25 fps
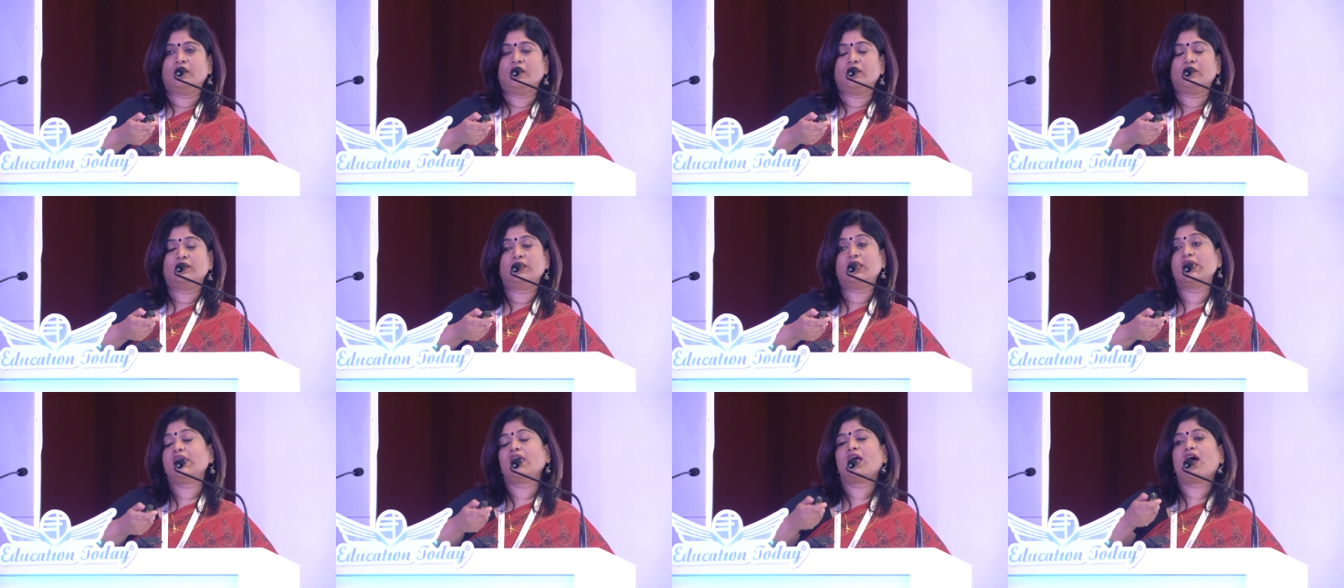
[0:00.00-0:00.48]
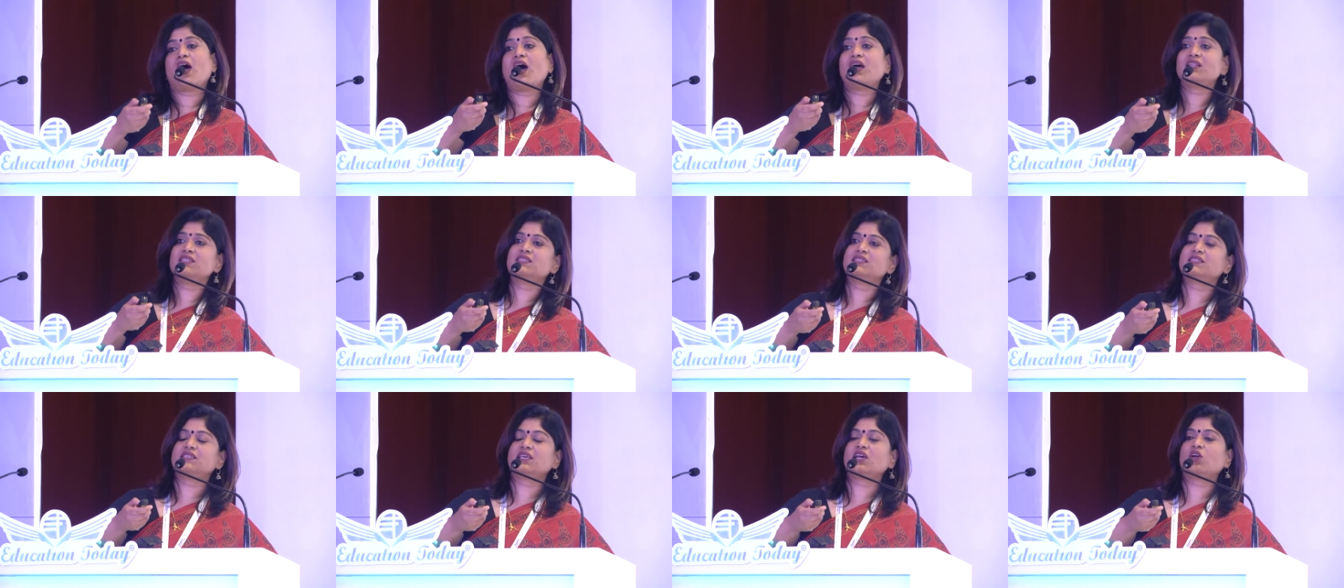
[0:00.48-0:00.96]
the
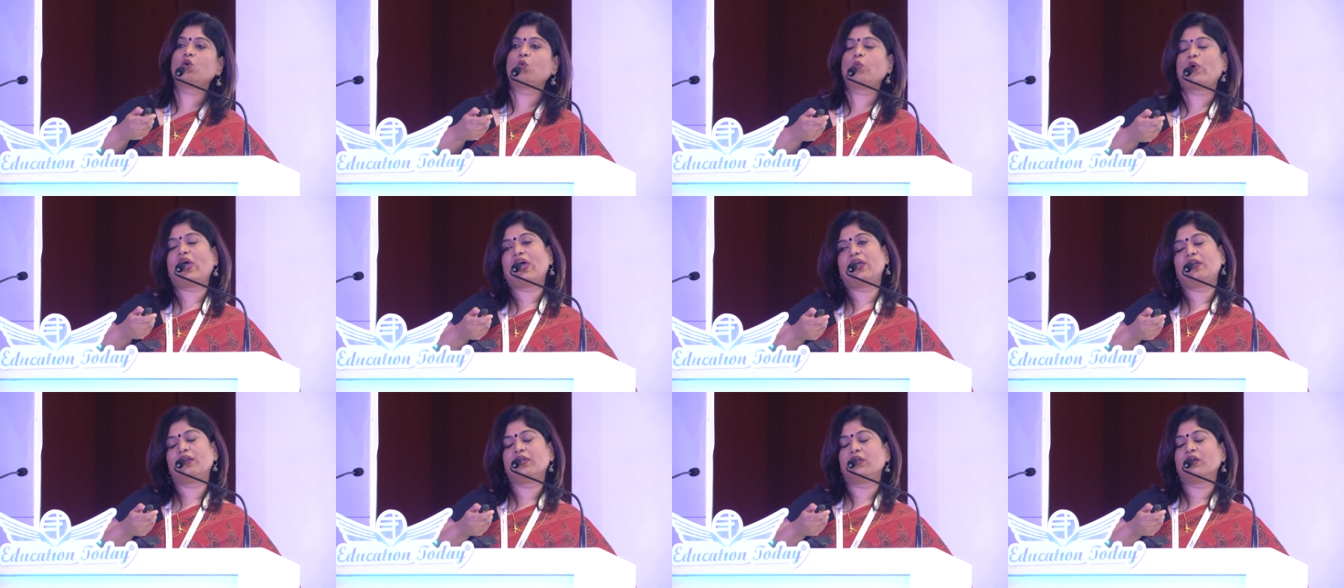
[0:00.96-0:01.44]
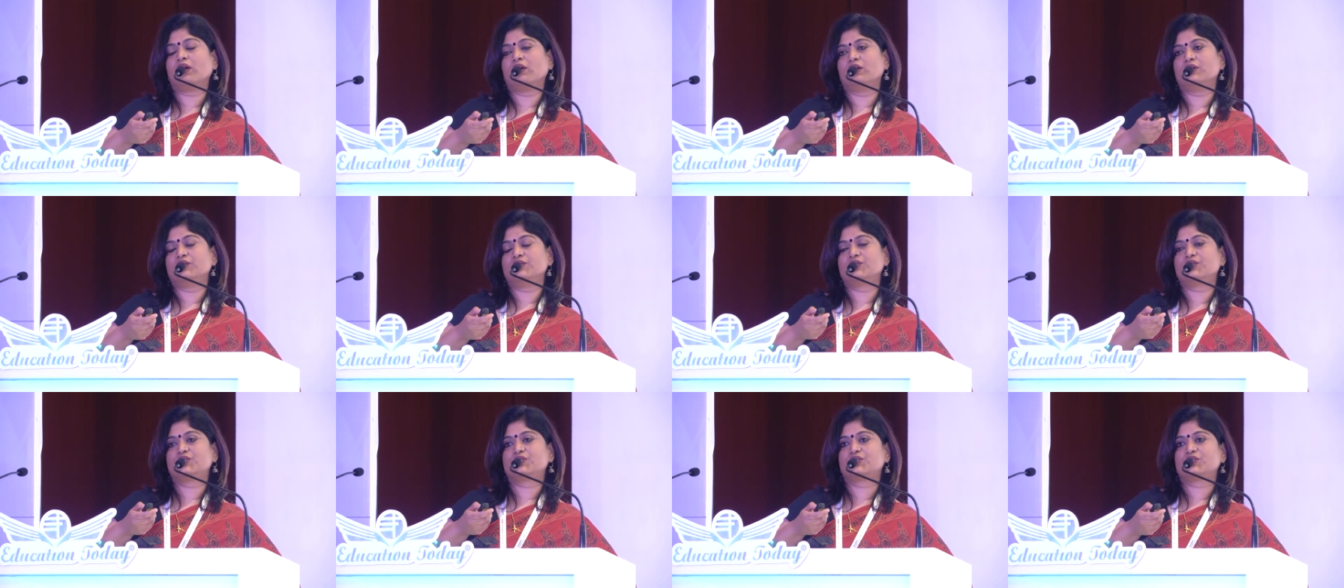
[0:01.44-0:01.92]
unsung
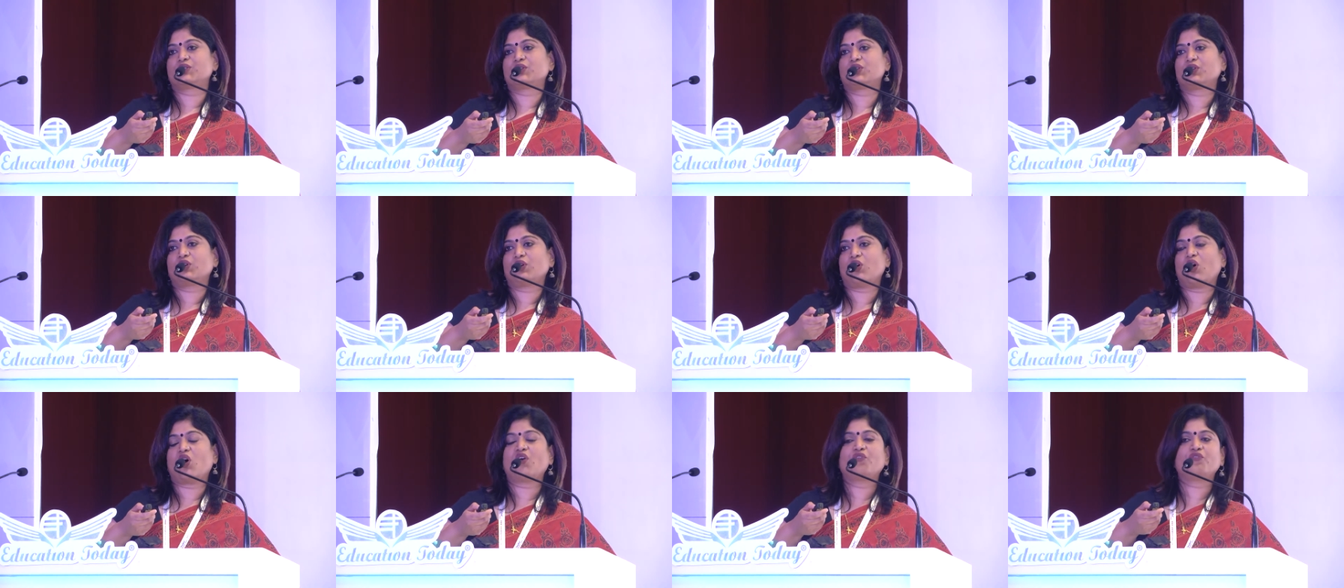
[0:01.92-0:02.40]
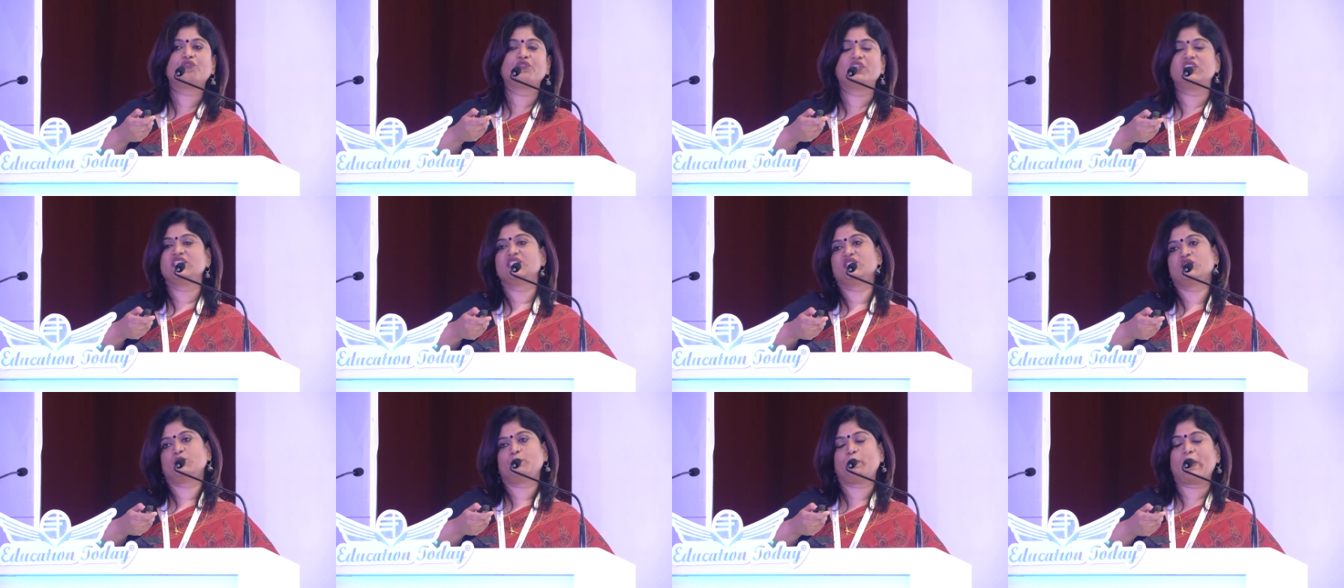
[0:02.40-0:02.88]
warriors of
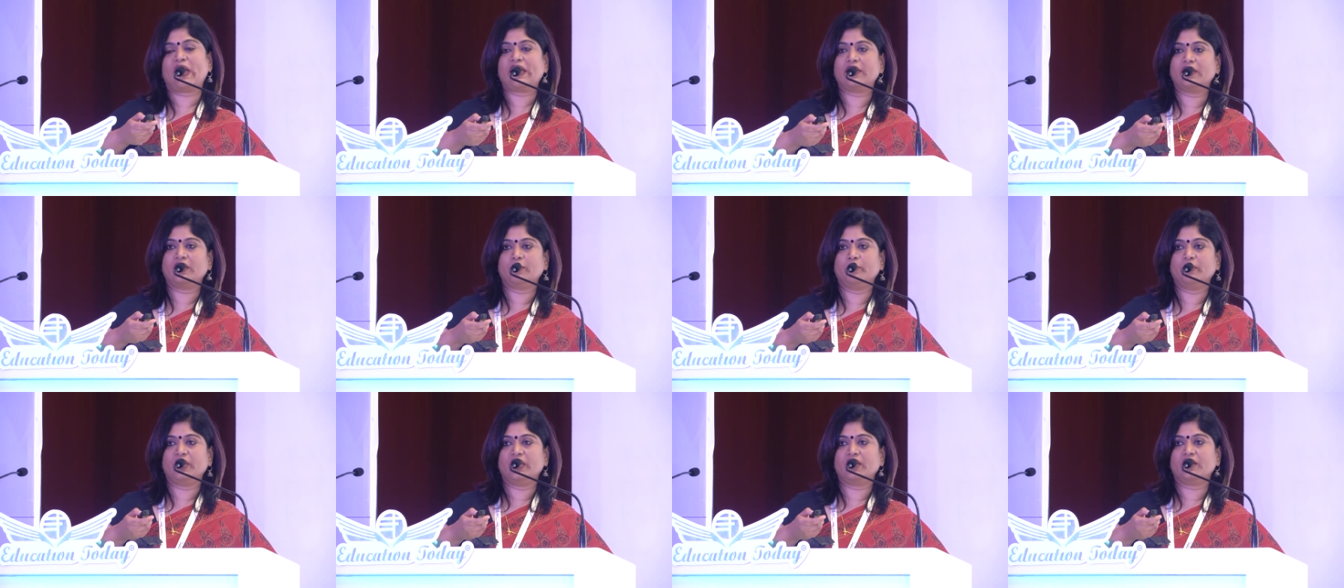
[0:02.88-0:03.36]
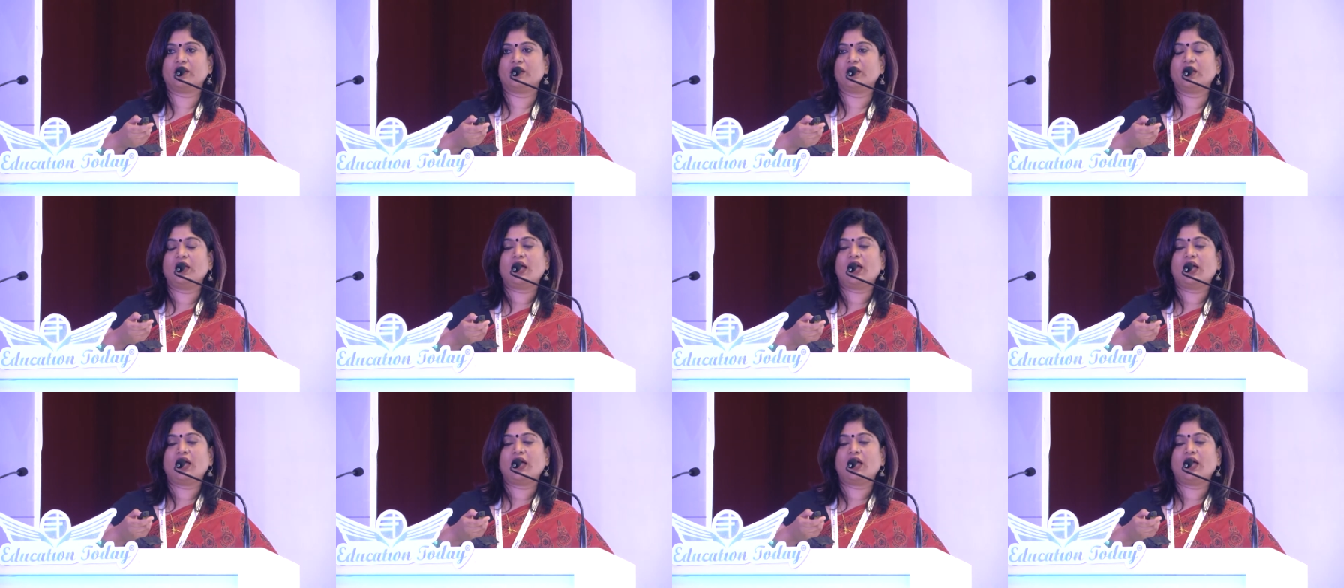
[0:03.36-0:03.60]
this pandemic.